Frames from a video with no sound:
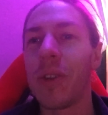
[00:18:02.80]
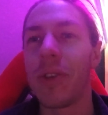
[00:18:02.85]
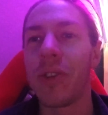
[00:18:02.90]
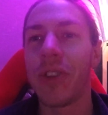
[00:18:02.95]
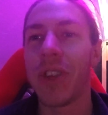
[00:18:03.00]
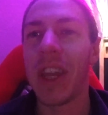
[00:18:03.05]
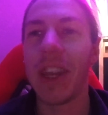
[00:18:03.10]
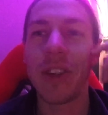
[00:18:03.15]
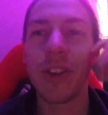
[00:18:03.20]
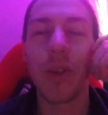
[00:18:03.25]

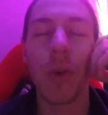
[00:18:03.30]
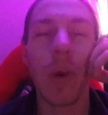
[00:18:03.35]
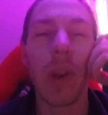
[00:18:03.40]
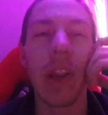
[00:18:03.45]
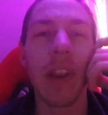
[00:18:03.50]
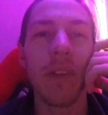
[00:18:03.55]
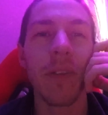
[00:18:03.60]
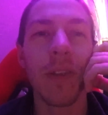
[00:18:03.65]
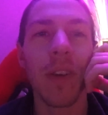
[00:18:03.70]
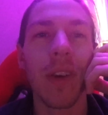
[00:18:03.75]

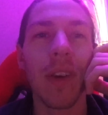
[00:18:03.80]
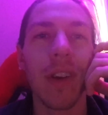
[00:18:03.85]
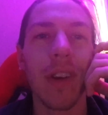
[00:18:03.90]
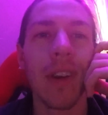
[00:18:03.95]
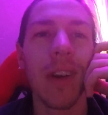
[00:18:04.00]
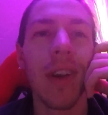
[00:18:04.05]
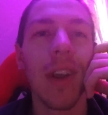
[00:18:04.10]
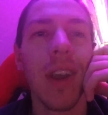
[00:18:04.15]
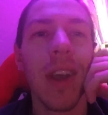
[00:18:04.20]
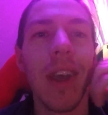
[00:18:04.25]
sanctuary for
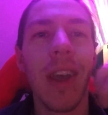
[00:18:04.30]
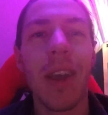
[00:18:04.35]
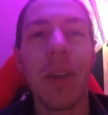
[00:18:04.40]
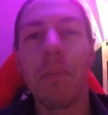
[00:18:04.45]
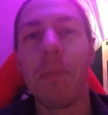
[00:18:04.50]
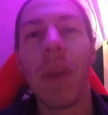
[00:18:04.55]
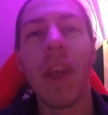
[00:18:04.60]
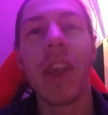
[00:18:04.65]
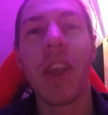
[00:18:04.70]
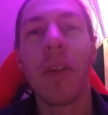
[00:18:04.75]

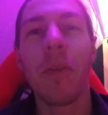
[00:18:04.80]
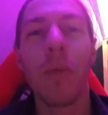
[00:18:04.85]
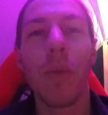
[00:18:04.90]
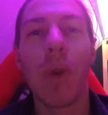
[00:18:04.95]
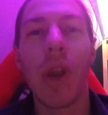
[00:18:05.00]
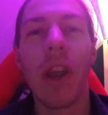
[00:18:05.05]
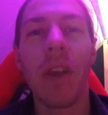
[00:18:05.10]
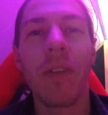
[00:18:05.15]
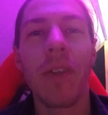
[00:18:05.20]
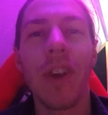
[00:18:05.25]
making
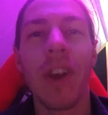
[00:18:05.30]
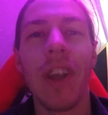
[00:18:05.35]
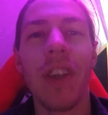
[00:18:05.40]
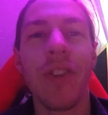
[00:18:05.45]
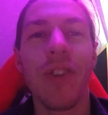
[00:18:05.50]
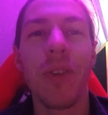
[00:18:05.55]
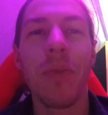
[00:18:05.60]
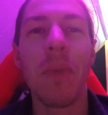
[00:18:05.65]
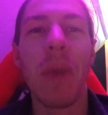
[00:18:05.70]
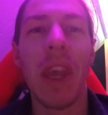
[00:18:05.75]
whatever it
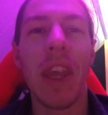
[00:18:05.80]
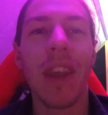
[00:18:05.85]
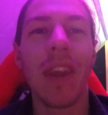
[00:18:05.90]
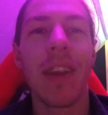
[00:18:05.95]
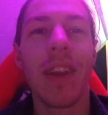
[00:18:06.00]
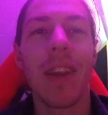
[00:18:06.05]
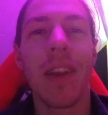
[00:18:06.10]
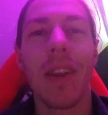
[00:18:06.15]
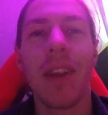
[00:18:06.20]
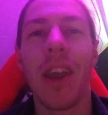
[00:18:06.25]
is you make.
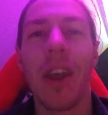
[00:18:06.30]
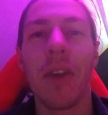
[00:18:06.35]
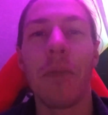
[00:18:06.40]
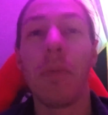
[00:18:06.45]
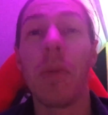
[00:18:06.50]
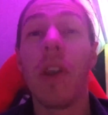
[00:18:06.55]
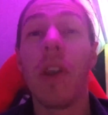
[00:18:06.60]
But